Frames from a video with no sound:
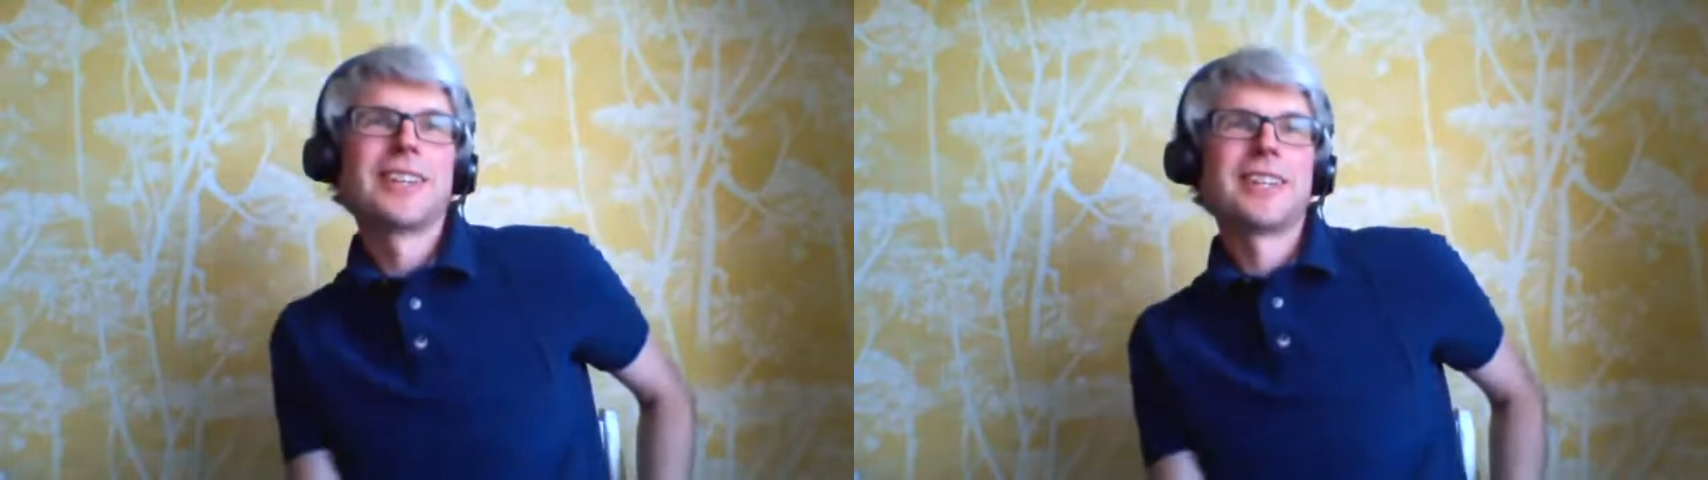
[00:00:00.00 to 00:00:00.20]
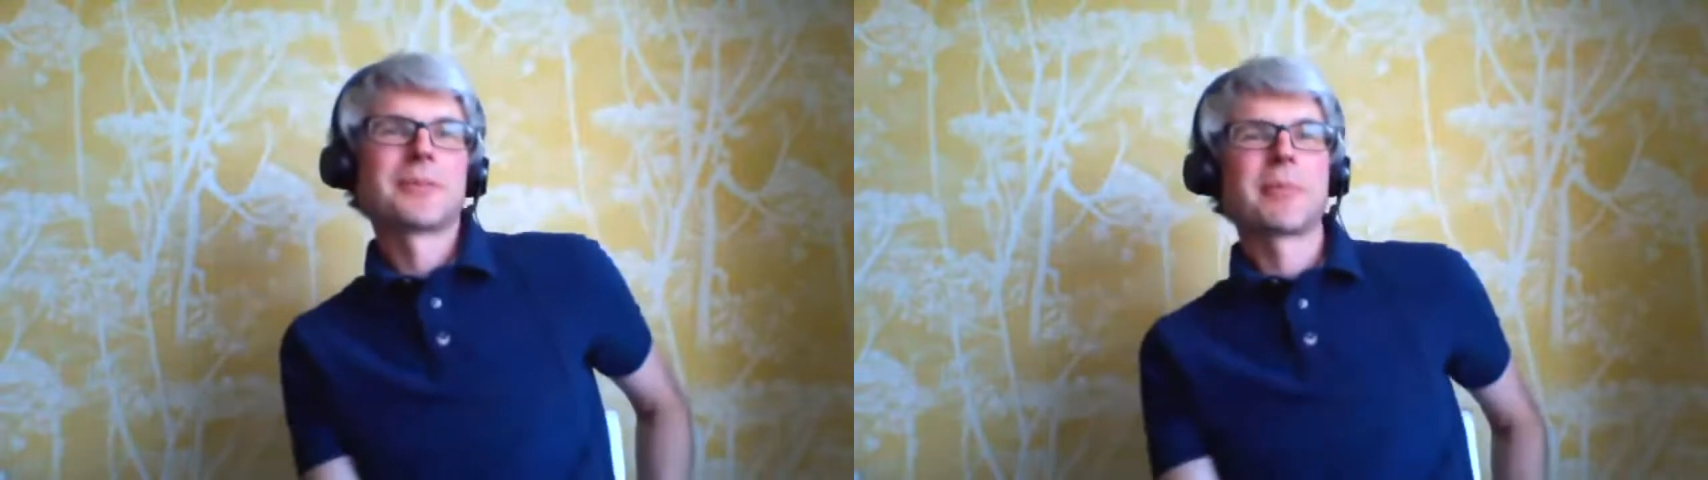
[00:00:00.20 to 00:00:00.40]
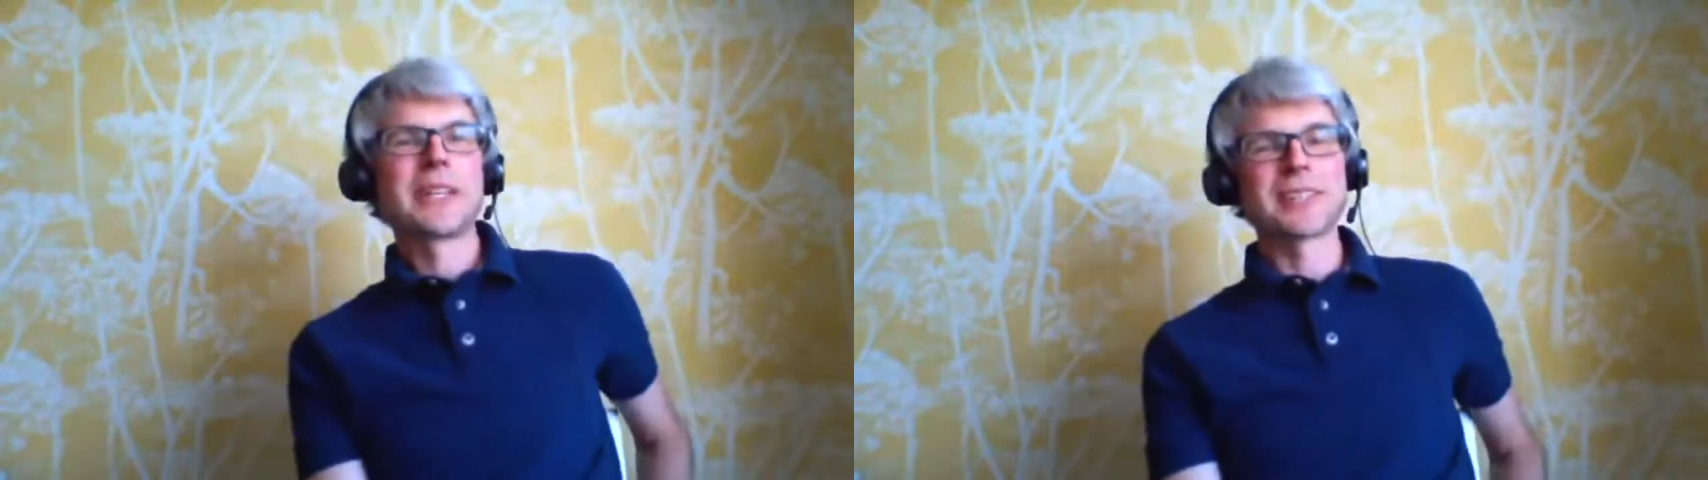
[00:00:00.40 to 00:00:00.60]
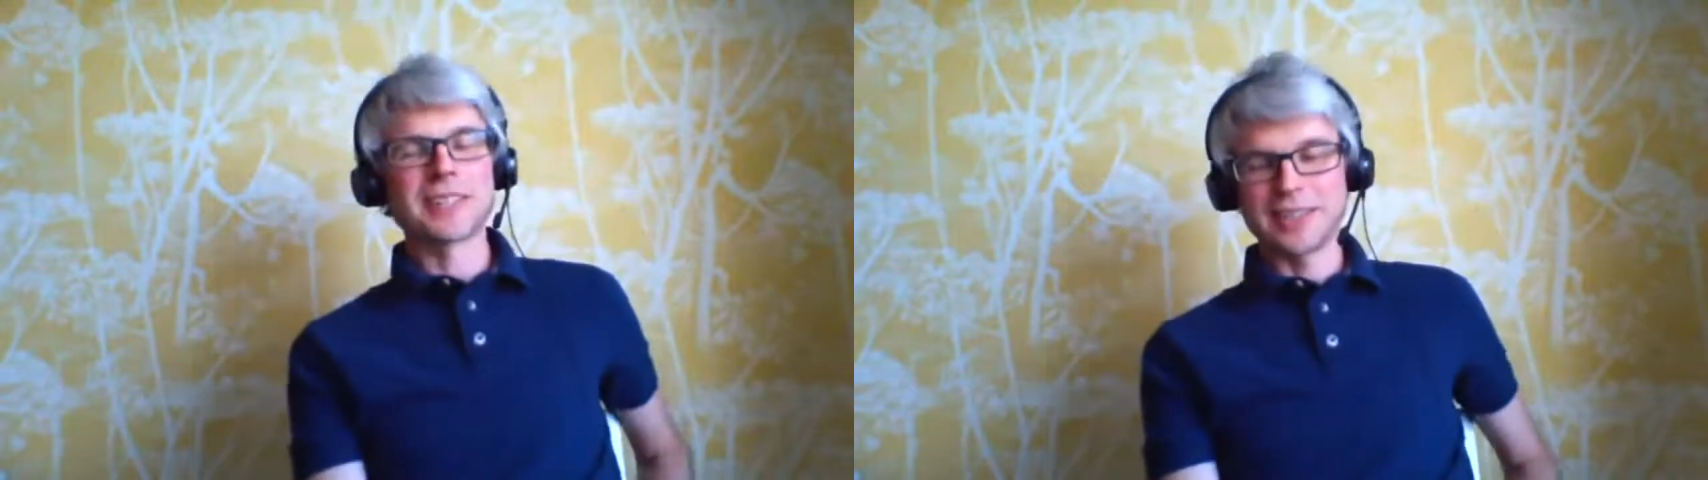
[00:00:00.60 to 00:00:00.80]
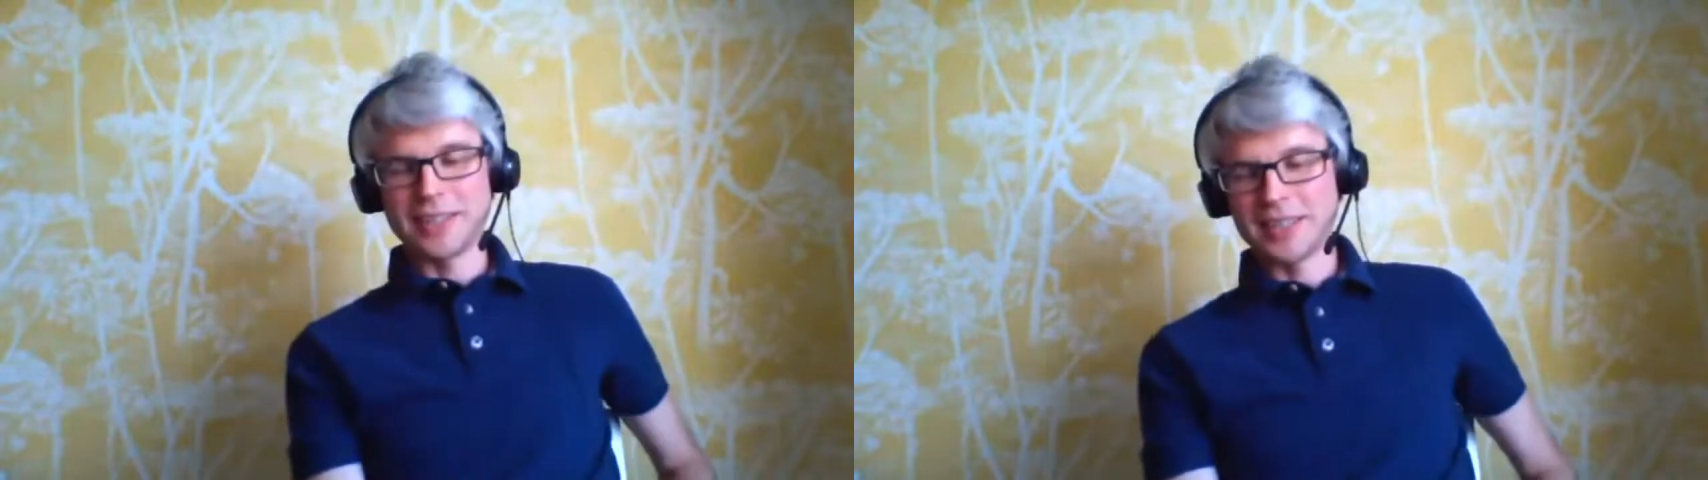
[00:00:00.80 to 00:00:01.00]
it's
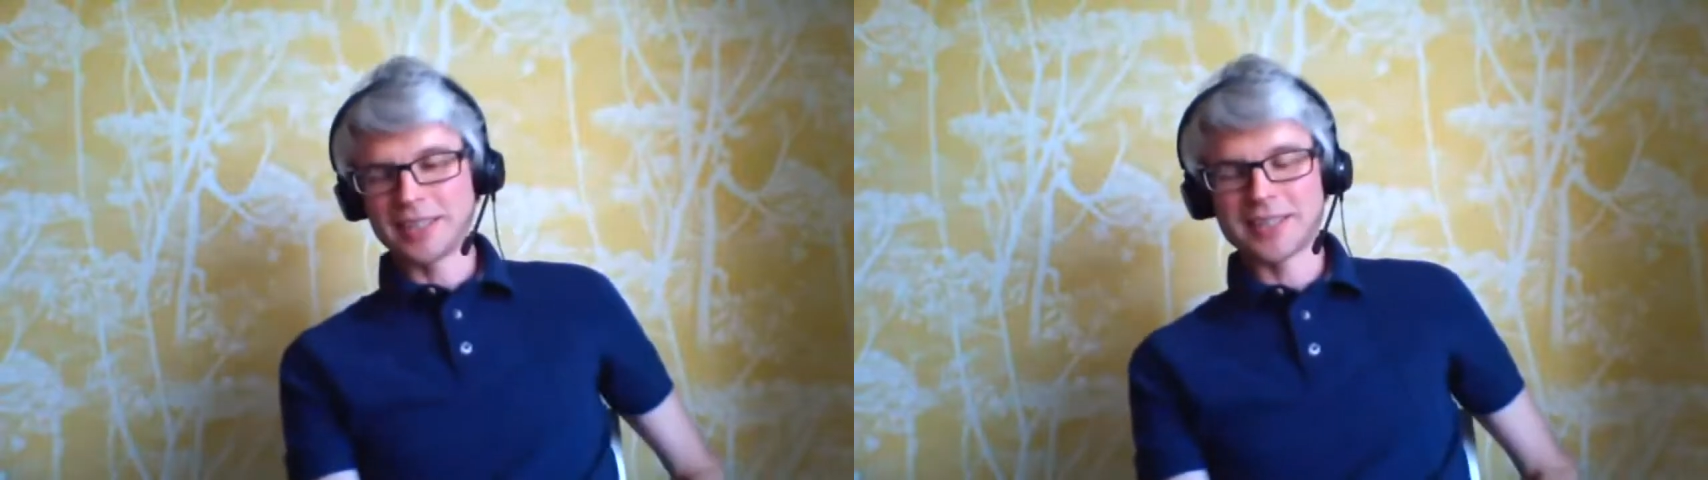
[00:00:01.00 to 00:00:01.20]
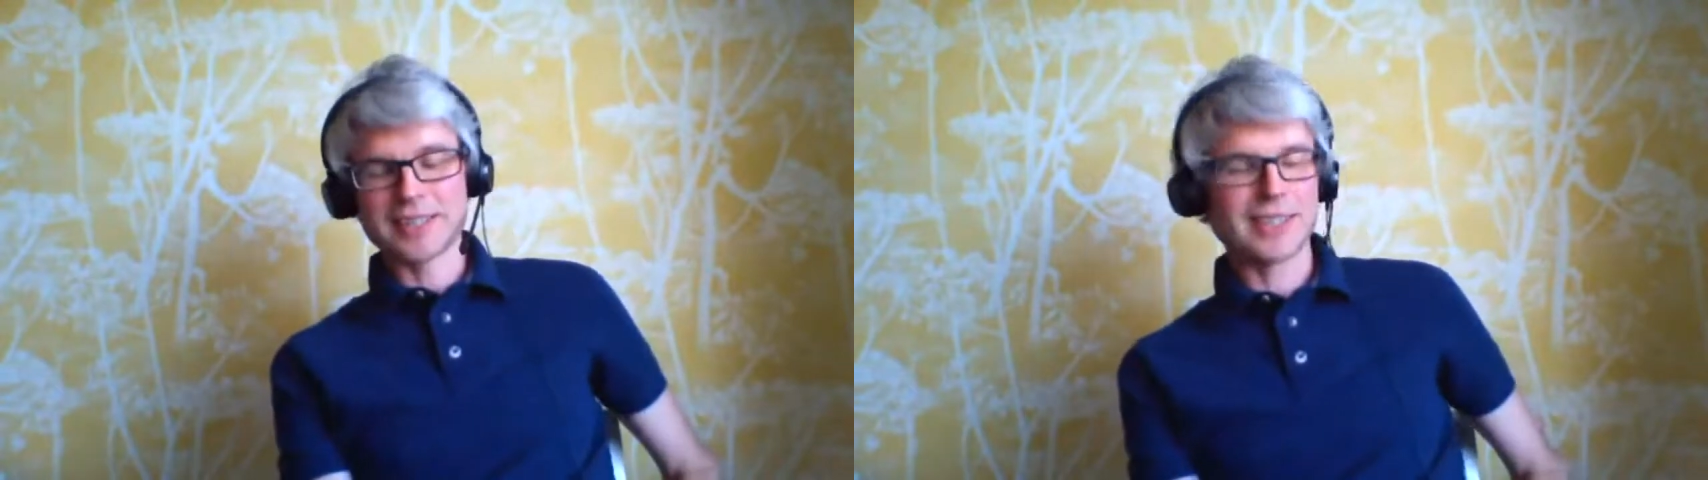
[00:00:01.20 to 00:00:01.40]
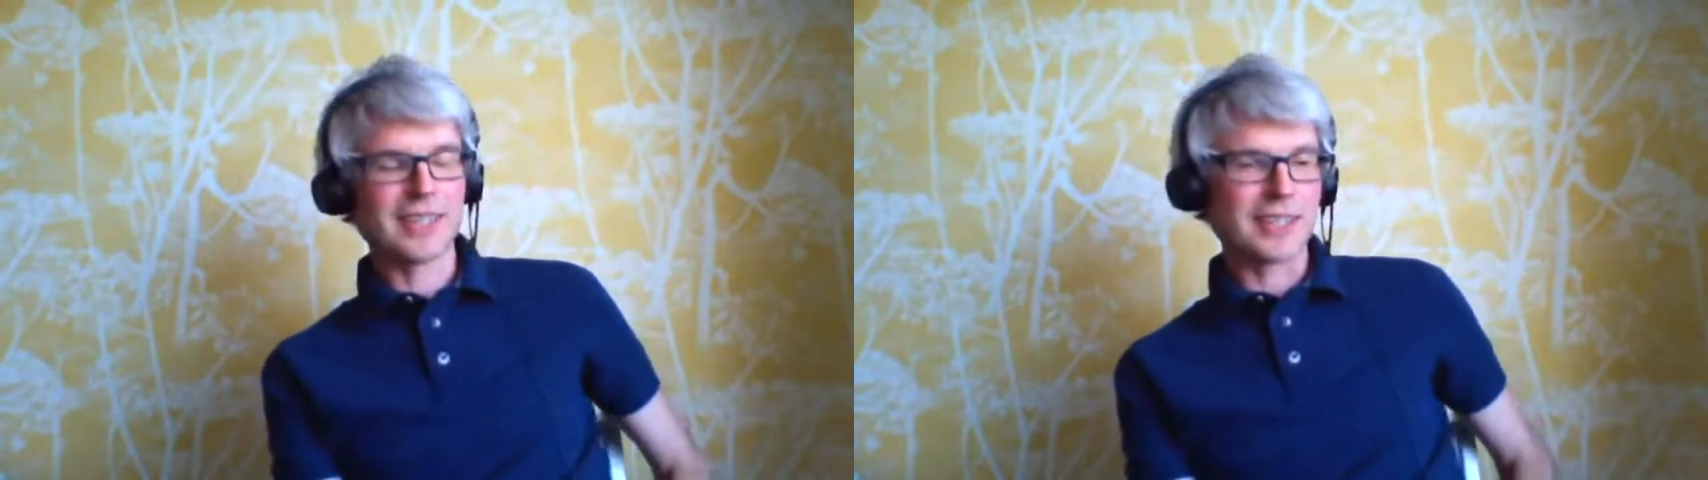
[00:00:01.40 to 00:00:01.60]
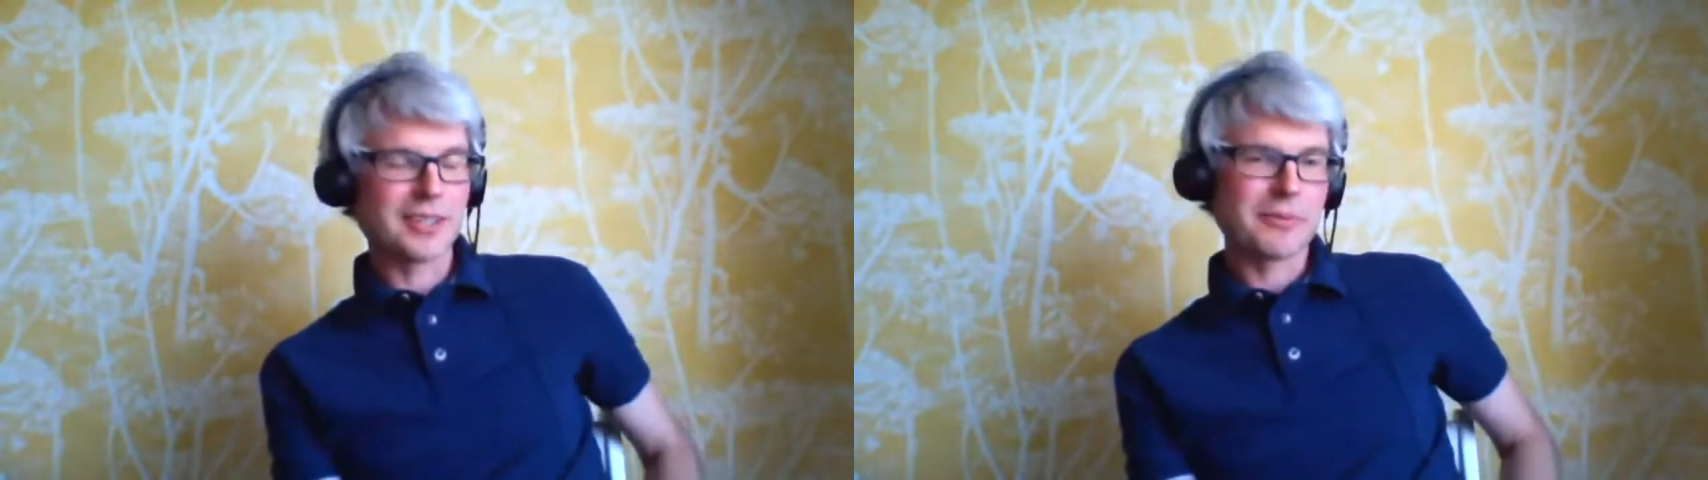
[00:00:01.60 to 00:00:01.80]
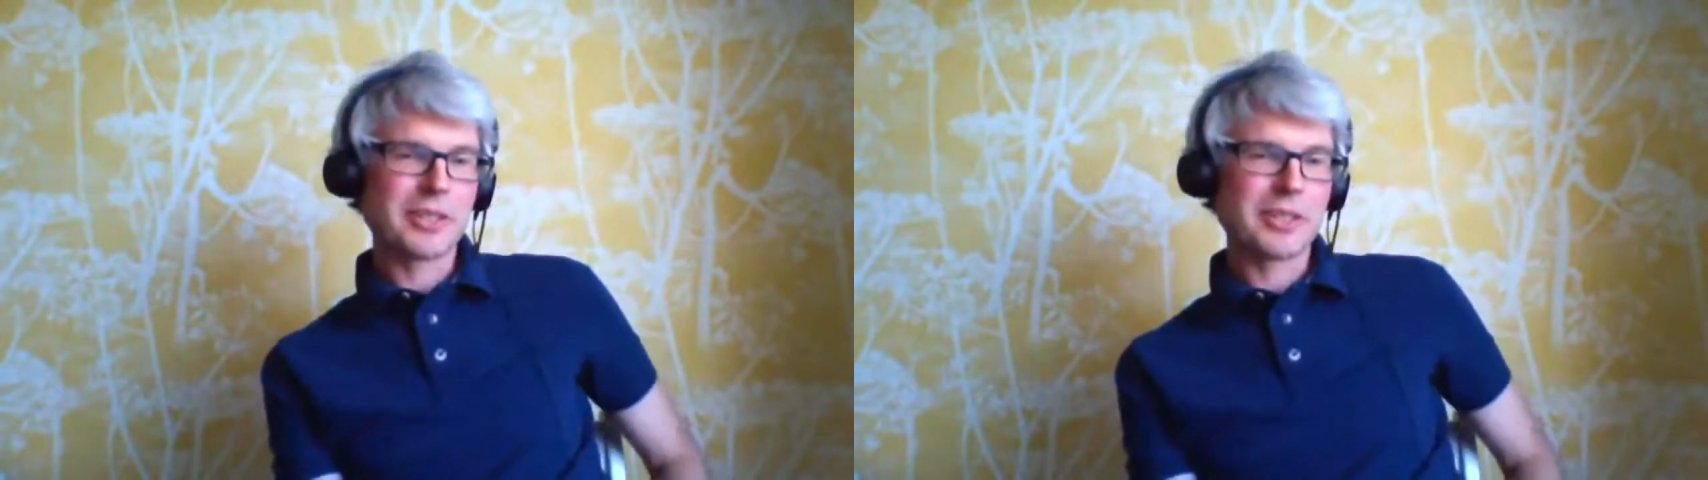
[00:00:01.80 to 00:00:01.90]
basically it's